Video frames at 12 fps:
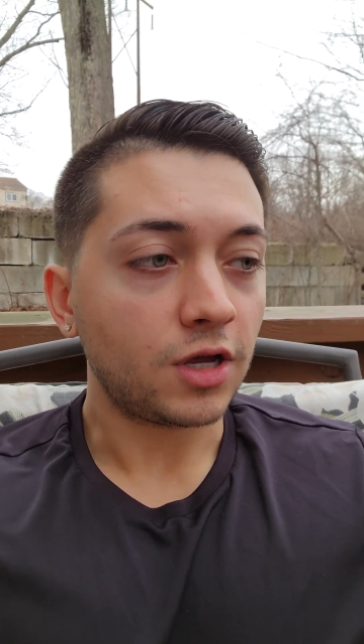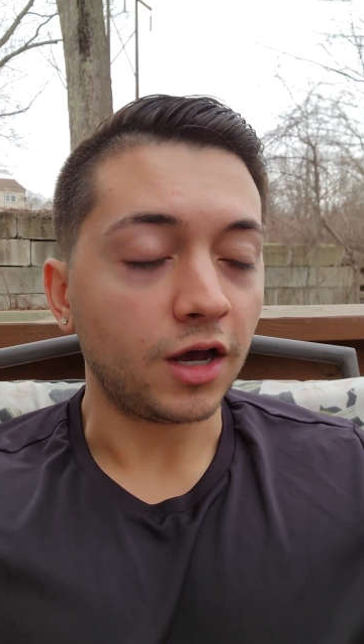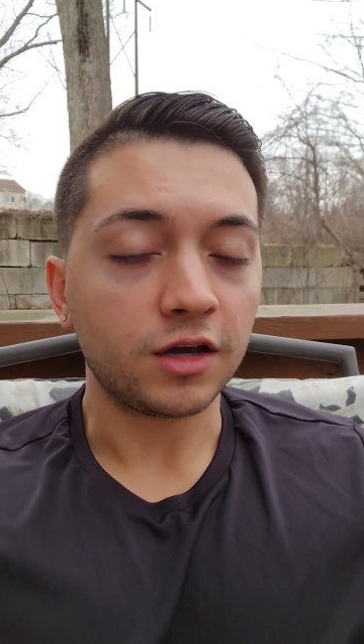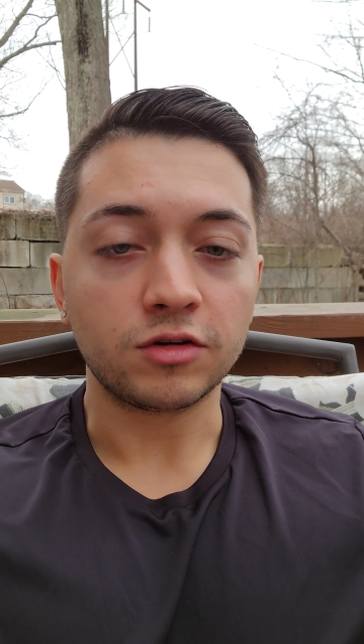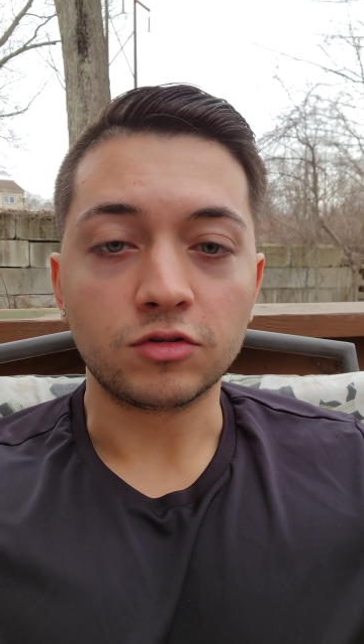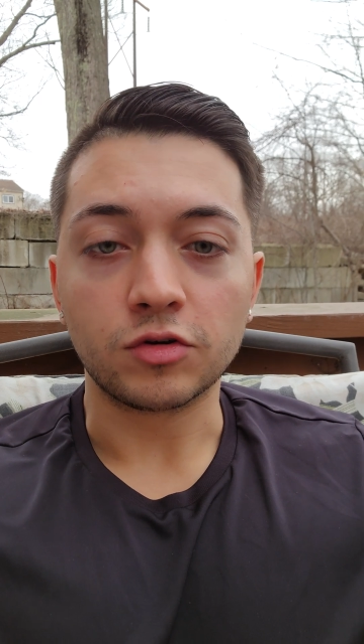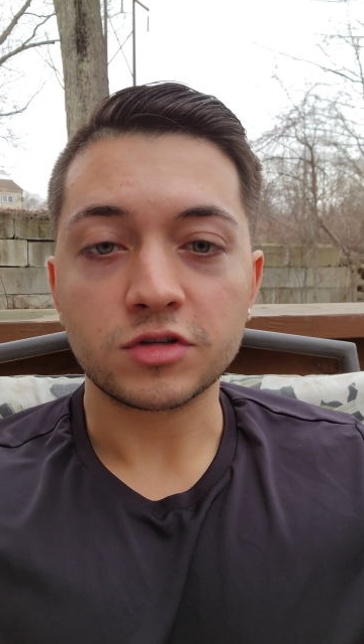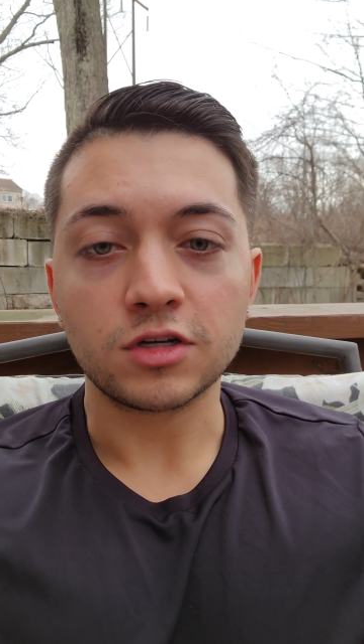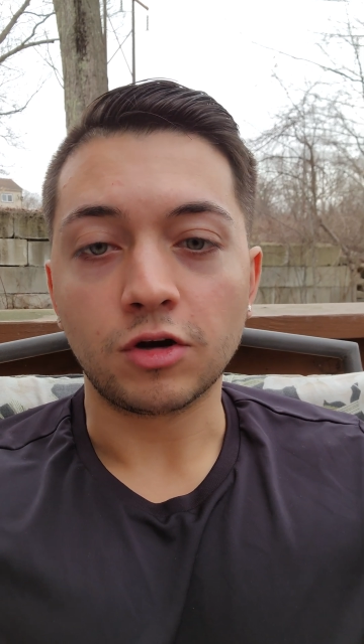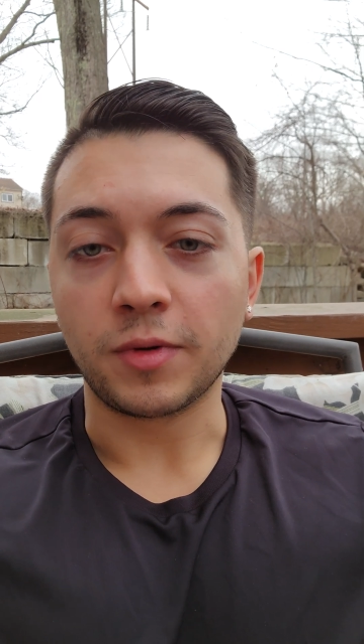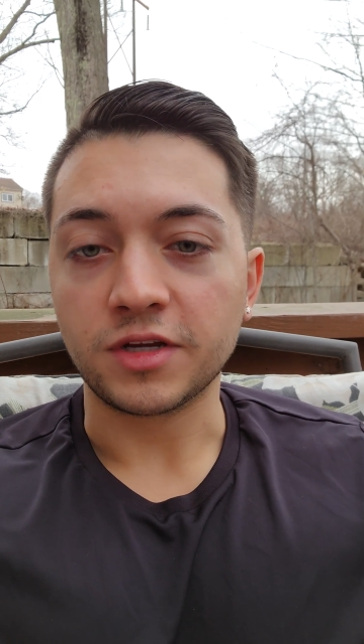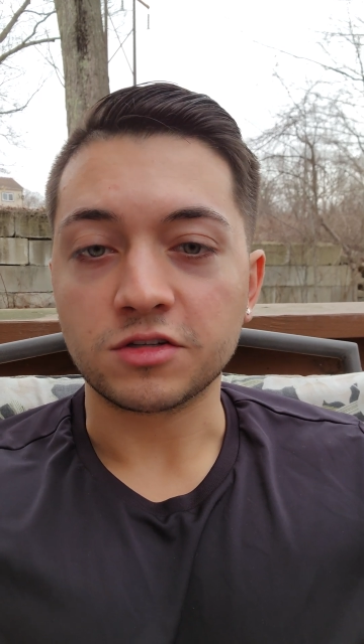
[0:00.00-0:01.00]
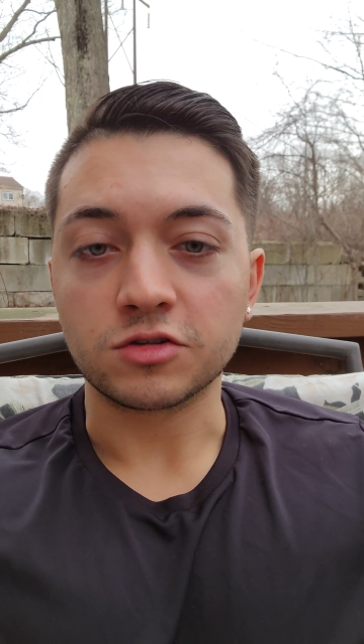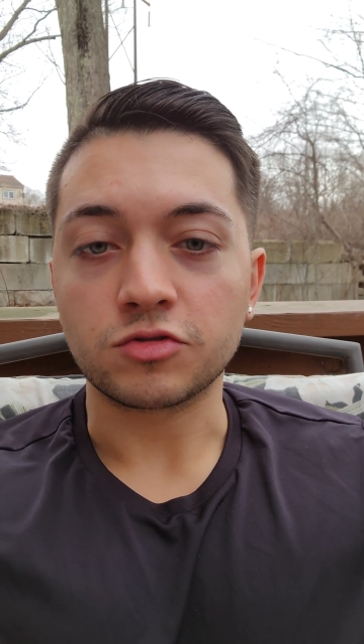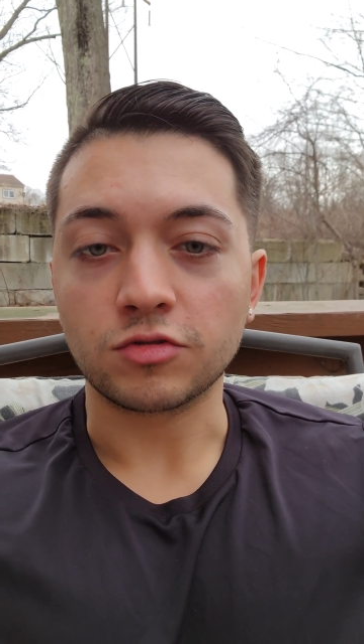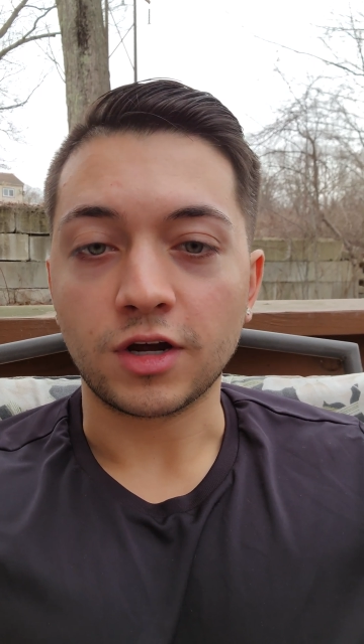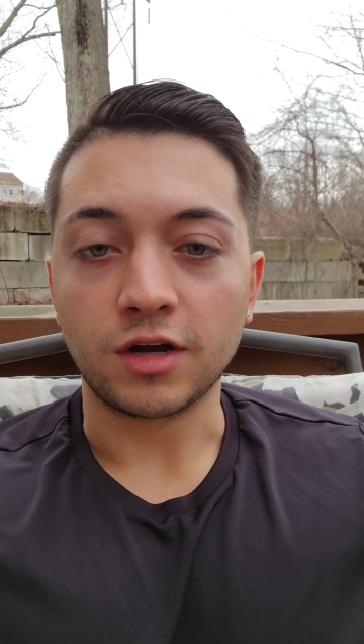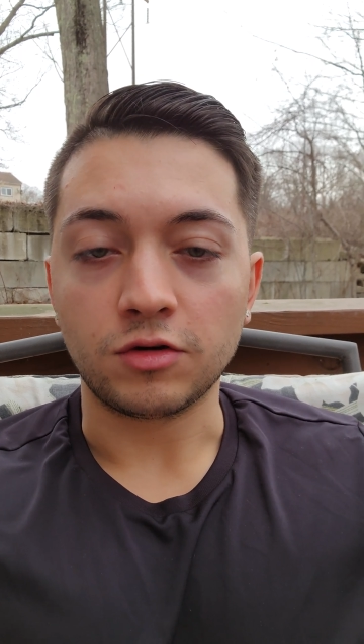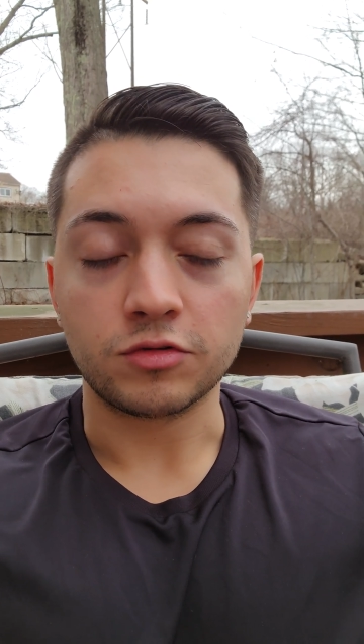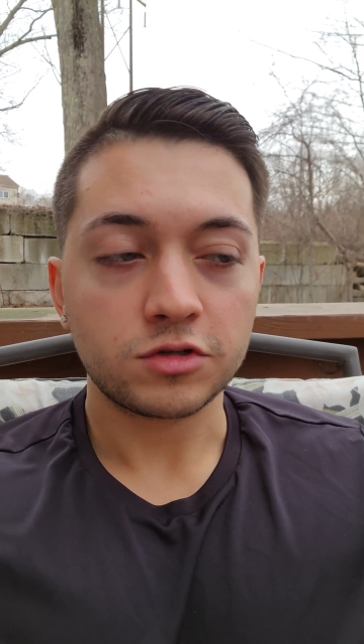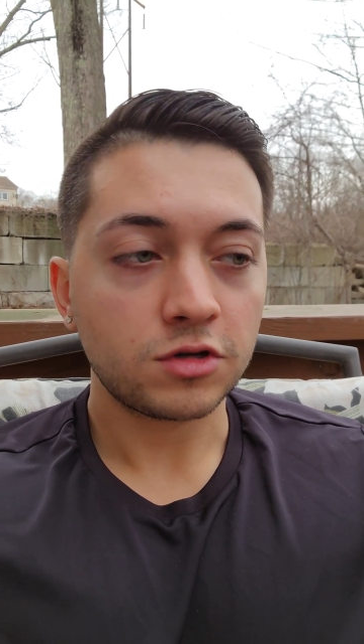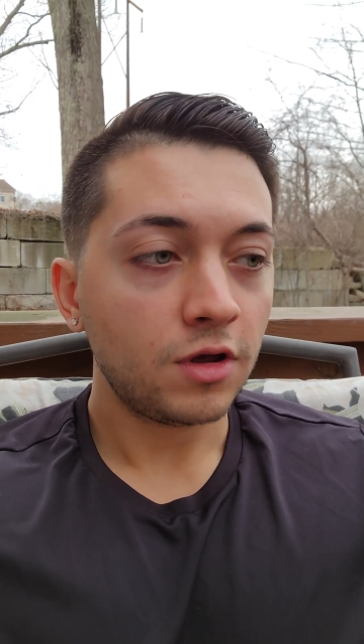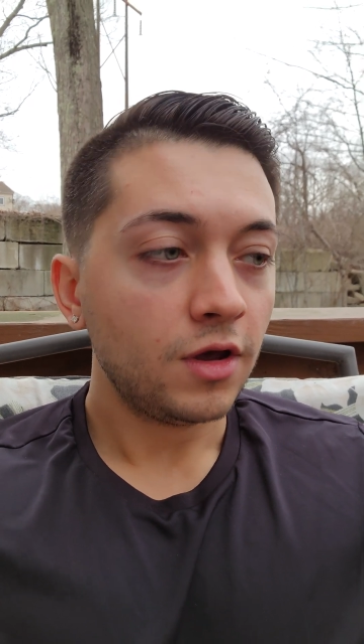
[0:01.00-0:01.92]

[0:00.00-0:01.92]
I could go sell my sister a house.